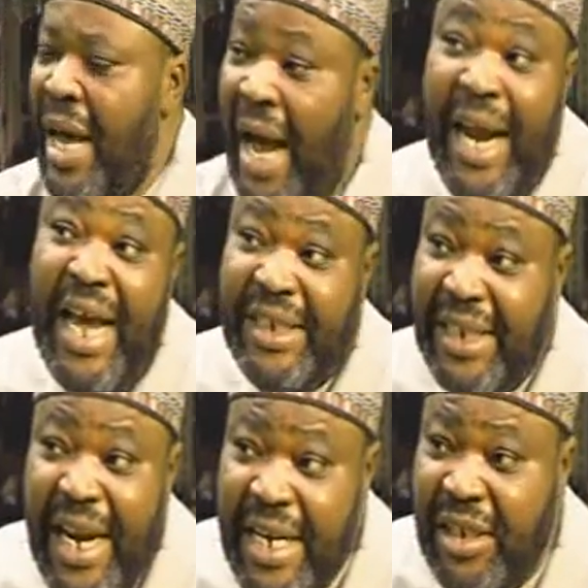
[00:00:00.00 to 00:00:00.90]
And I
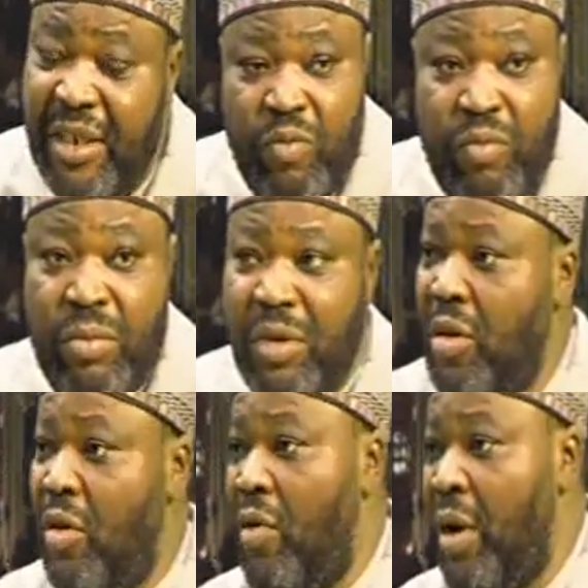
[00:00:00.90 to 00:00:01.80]
said it in, you
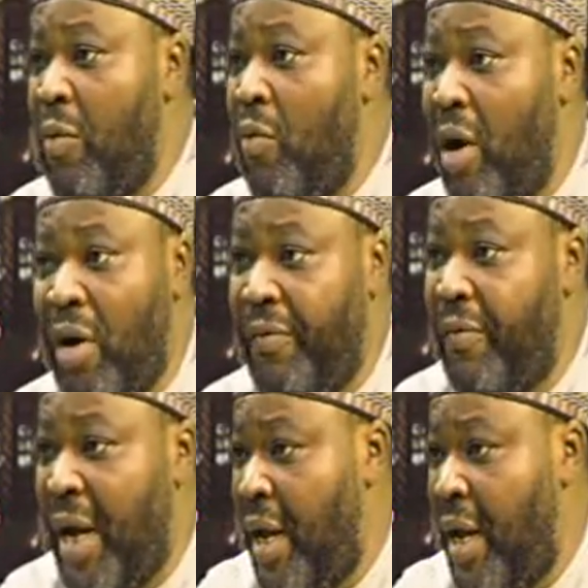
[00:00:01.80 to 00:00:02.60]
know, in one of